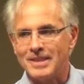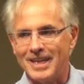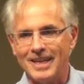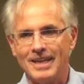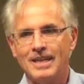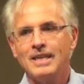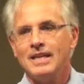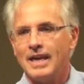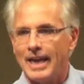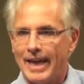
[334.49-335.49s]
yeah,
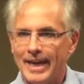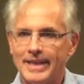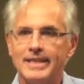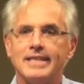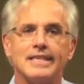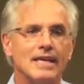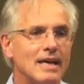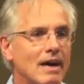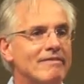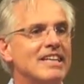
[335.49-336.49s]
and
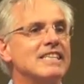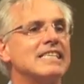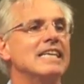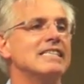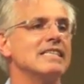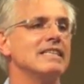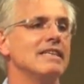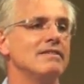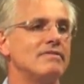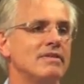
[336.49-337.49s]
are very
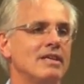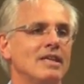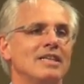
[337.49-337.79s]
sensitive